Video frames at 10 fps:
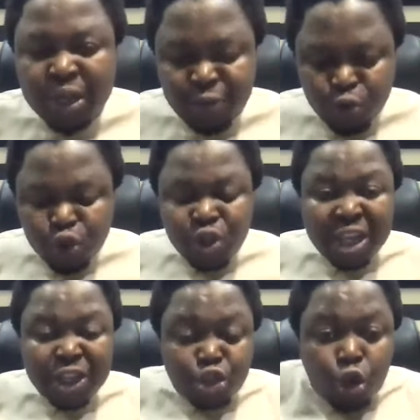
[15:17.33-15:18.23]
If you
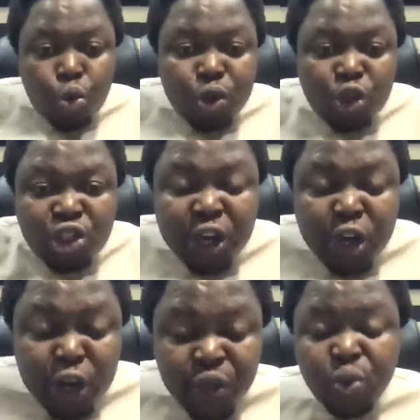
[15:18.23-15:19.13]
are stuck with your children
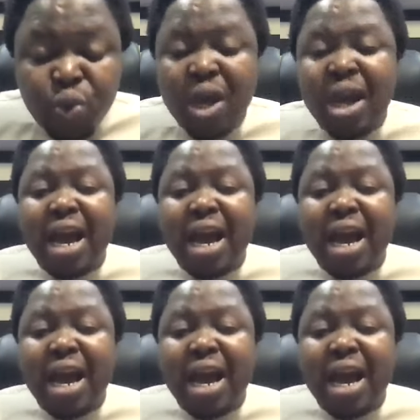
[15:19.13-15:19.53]
under you